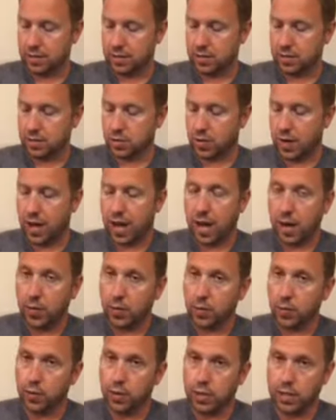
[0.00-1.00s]
So I
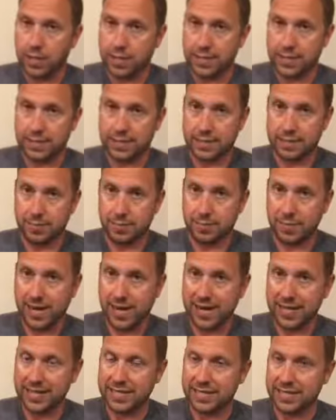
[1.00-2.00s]
would work on
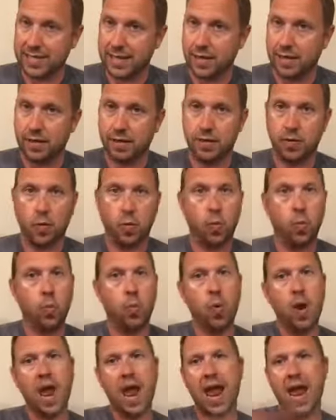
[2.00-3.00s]
mindset
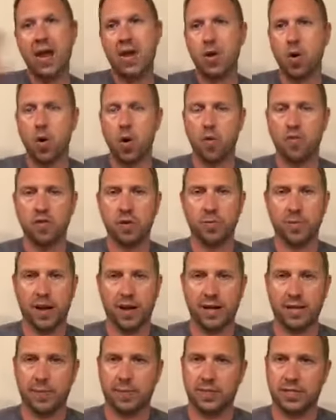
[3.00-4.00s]
way over
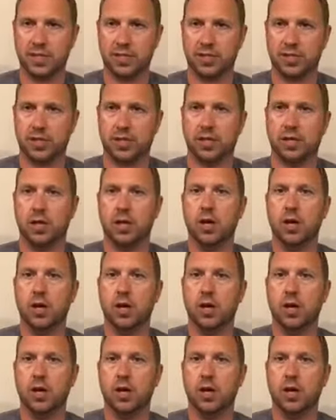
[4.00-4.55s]
body position.